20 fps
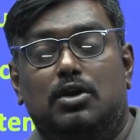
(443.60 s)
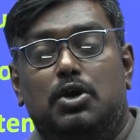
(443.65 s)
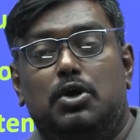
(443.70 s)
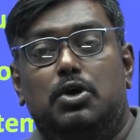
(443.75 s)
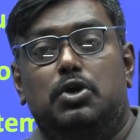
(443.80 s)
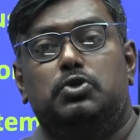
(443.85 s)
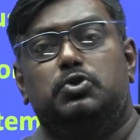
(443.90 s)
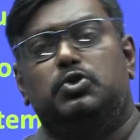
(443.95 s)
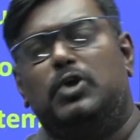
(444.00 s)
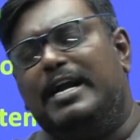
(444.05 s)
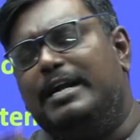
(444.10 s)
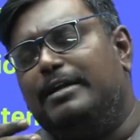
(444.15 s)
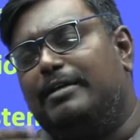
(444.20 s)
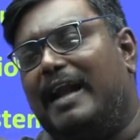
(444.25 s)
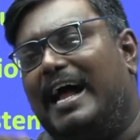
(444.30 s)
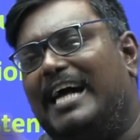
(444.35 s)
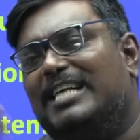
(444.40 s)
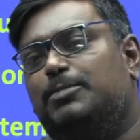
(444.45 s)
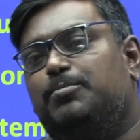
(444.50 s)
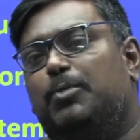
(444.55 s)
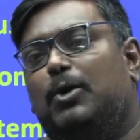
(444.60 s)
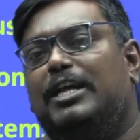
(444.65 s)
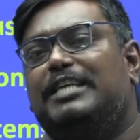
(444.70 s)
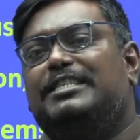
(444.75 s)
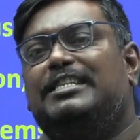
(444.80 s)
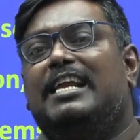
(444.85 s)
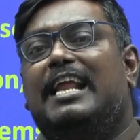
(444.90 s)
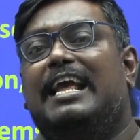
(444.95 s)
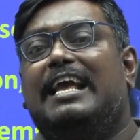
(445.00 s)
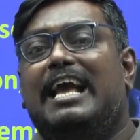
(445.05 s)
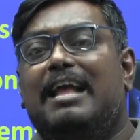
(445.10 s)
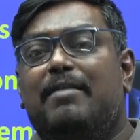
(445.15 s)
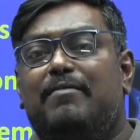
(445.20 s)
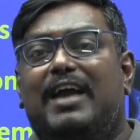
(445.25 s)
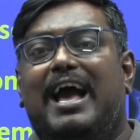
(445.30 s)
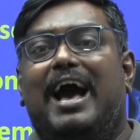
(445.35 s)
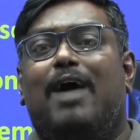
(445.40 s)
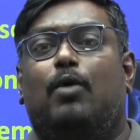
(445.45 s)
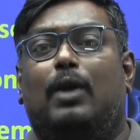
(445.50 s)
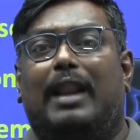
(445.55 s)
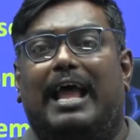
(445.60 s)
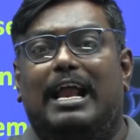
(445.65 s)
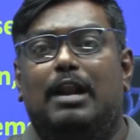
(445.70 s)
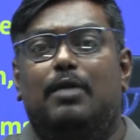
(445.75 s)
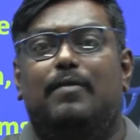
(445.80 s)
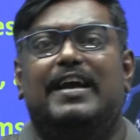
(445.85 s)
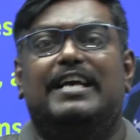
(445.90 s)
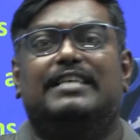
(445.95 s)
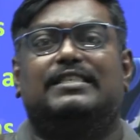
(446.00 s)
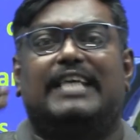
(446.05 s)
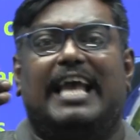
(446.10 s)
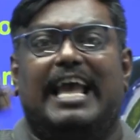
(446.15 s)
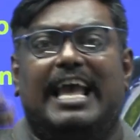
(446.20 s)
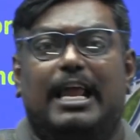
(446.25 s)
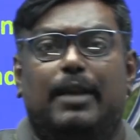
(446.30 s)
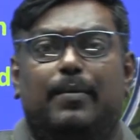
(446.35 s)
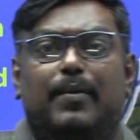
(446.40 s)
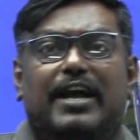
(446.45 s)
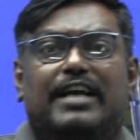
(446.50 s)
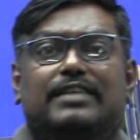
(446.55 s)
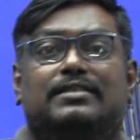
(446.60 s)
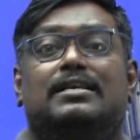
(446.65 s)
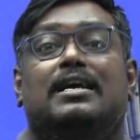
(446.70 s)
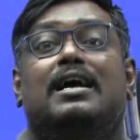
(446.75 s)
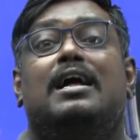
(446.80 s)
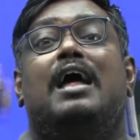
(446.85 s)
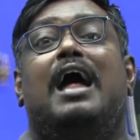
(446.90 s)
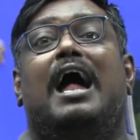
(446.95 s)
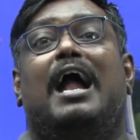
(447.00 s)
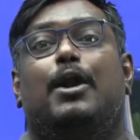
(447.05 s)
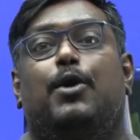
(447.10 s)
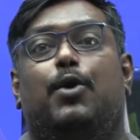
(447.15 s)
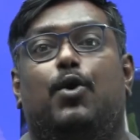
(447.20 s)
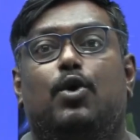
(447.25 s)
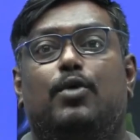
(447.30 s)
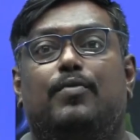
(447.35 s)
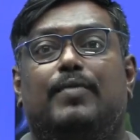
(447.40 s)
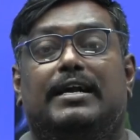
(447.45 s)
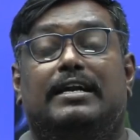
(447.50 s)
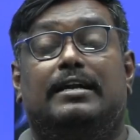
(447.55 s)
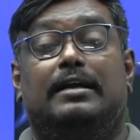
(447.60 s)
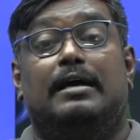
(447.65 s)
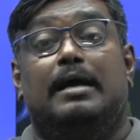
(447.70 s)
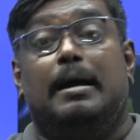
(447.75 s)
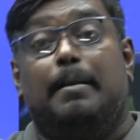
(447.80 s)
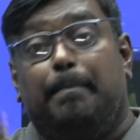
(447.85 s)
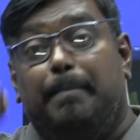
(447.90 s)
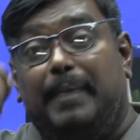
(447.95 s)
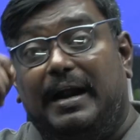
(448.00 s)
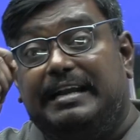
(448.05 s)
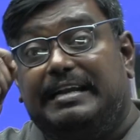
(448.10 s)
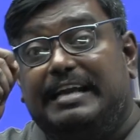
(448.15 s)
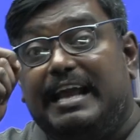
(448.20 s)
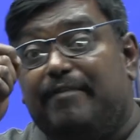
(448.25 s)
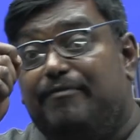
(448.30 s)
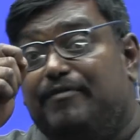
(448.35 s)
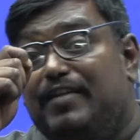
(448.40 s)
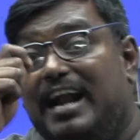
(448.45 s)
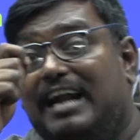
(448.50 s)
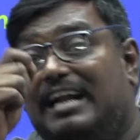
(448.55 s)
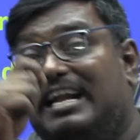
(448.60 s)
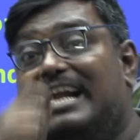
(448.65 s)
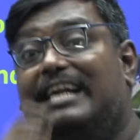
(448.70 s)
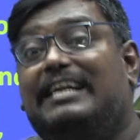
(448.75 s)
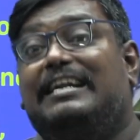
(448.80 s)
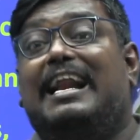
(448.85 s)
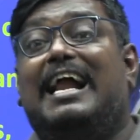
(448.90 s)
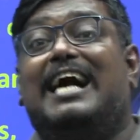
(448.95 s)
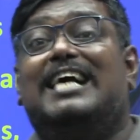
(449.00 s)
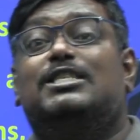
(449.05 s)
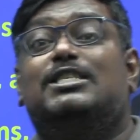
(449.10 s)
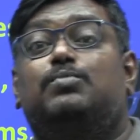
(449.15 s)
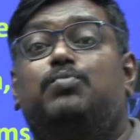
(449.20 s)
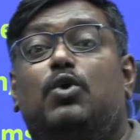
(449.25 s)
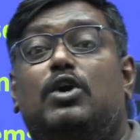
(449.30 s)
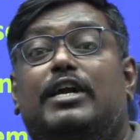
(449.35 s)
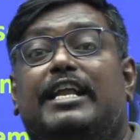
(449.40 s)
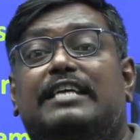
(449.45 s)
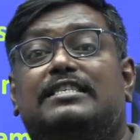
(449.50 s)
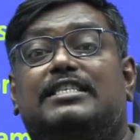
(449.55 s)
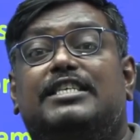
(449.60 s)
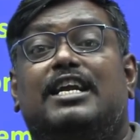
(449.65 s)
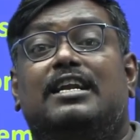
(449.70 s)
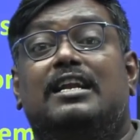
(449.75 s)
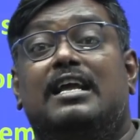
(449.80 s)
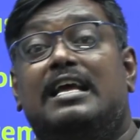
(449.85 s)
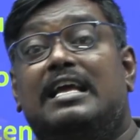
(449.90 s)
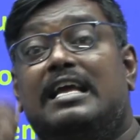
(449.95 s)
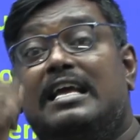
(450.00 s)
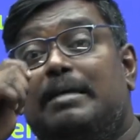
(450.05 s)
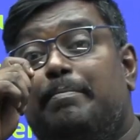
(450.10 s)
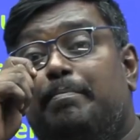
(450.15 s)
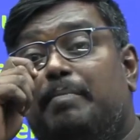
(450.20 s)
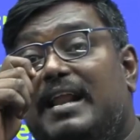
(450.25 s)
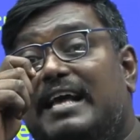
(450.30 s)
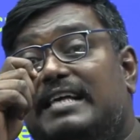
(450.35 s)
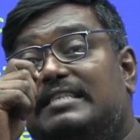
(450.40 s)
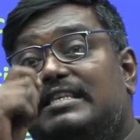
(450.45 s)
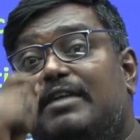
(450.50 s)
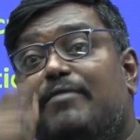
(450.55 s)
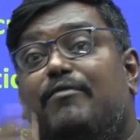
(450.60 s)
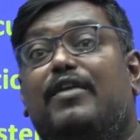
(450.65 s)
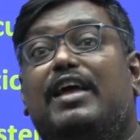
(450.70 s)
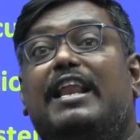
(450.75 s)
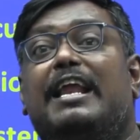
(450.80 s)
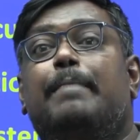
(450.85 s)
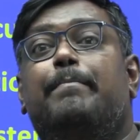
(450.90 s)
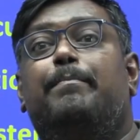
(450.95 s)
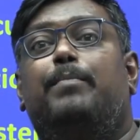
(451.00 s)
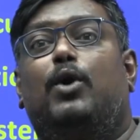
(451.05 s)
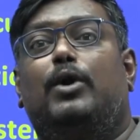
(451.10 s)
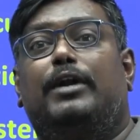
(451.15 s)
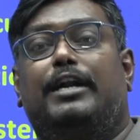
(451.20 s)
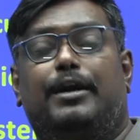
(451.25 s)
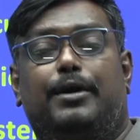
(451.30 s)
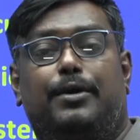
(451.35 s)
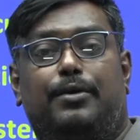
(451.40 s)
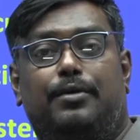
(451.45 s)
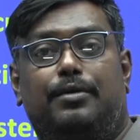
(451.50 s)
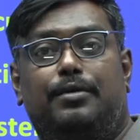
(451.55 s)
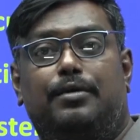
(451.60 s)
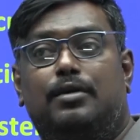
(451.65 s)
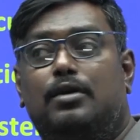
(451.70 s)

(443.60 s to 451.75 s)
So in transportation, again, we have railways, airways, and roadways. But definitely transportation plays a very important role.